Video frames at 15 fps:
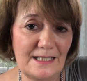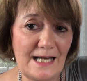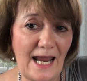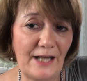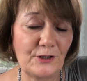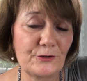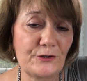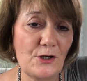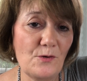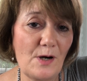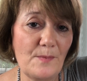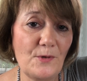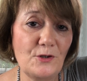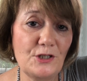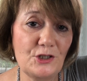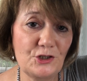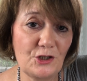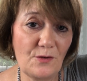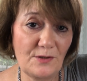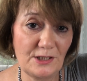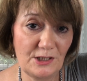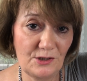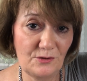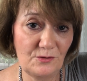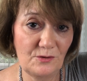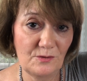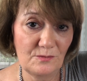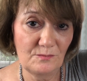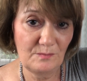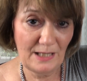And although I'm only showing you
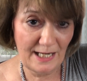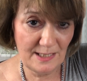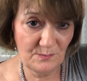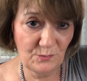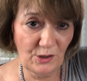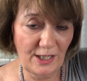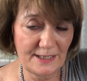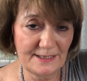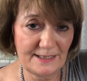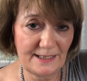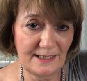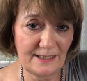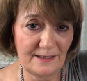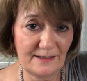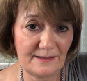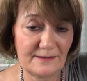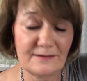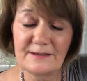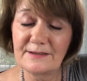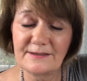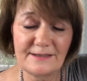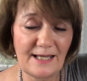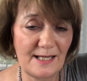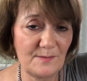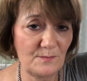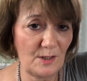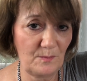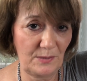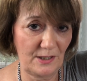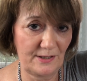plain braids here, the same
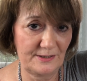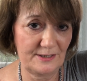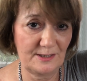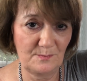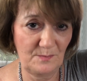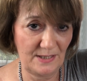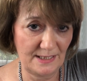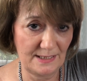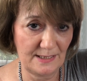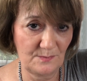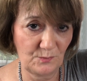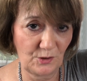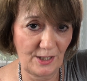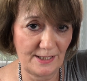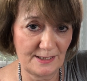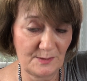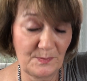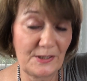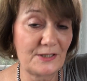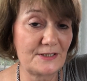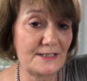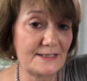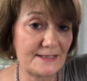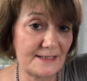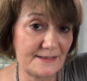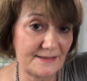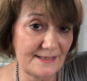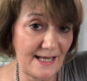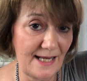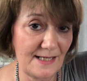applies to beaded braids because it's the
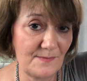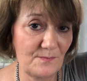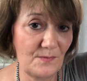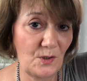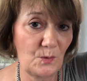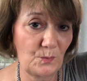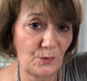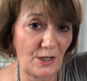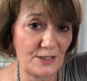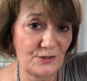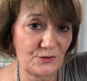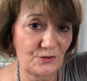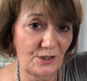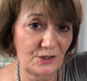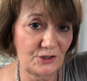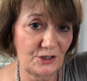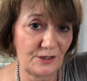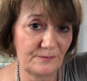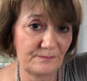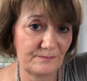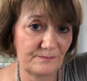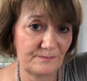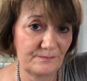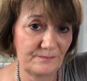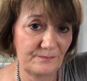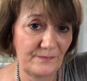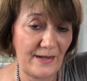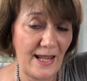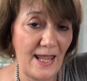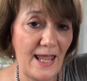same braid structure.
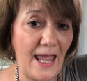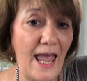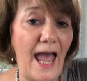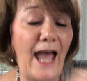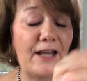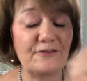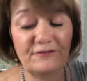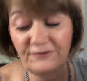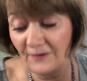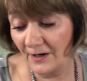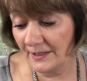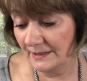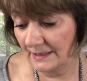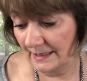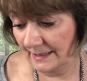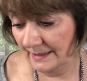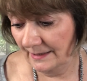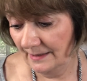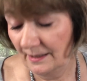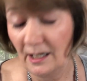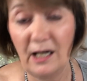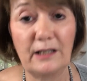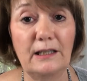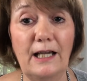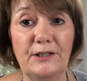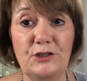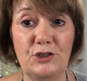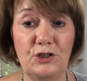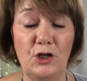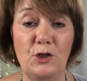And finally, I'd like
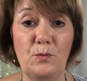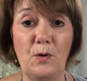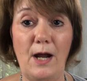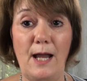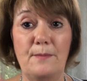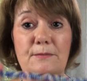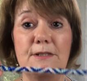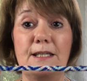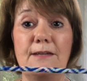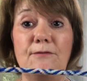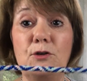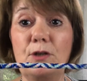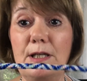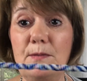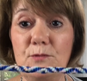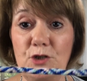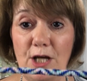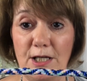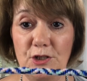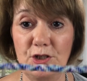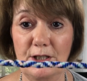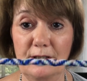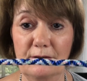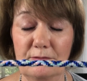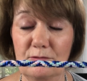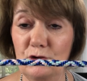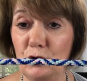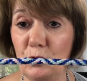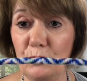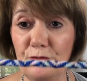to show you what happens if you keep changing
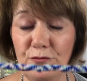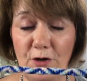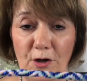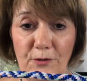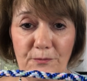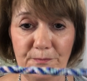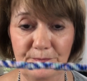to and fro.